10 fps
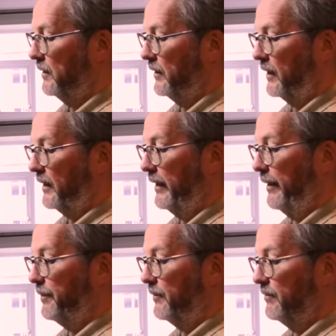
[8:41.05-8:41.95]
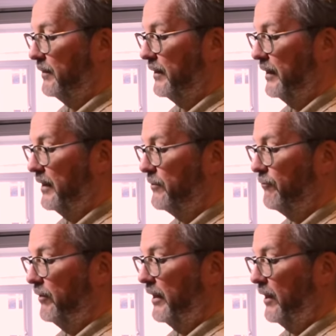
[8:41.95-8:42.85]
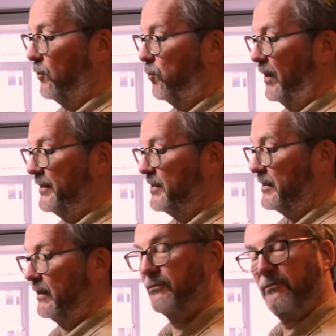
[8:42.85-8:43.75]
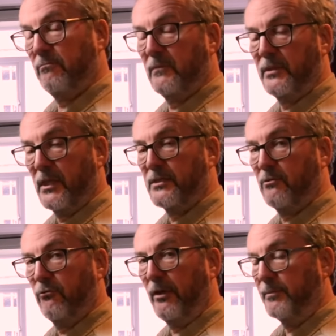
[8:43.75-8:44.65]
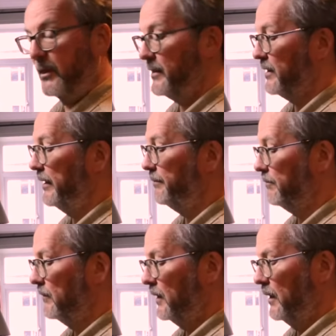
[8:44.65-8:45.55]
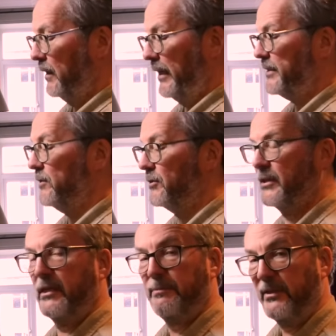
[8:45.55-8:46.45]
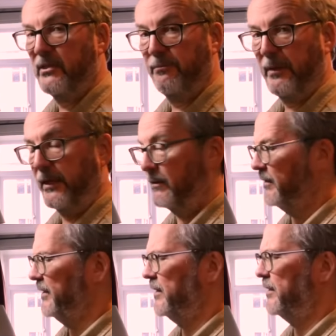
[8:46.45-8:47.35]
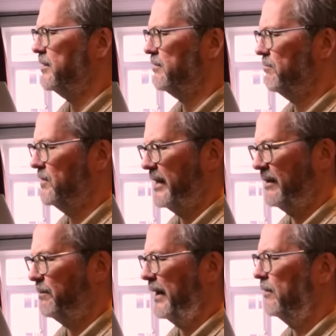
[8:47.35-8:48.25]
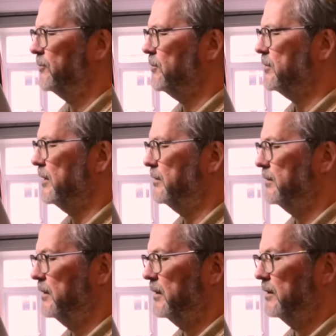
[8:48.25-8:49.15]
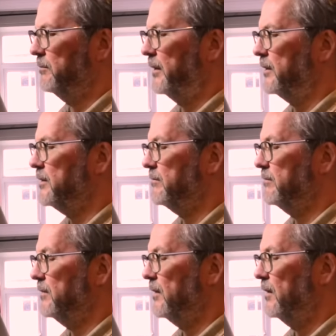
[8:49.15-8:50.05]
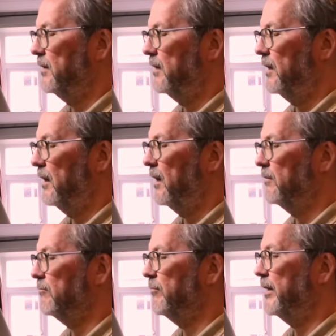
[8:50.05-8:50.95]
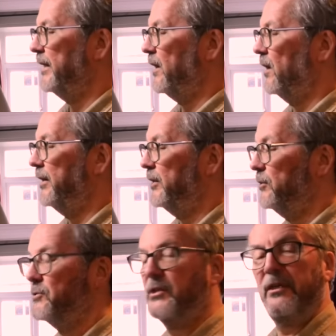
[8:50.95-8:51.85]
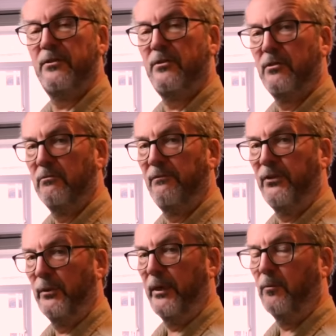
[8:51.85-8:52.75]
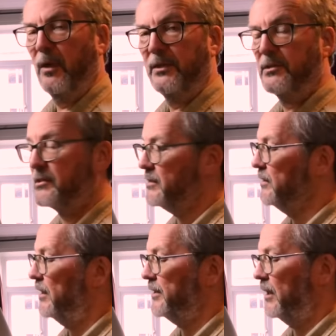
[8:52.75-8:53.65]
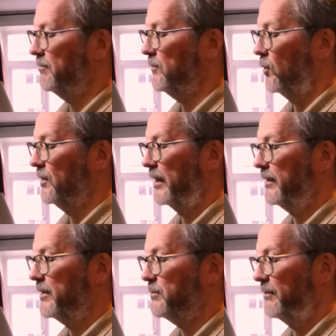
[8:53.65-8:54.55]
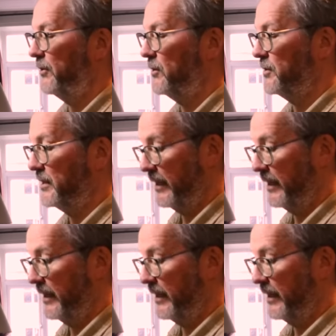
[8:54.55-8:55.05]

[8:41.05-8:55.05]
The clip is really quite stiff, does grip nicely. It's not an expensive pen, I think it's £10 or so. But really, I used it to review it once, and I'm not likely to ever use it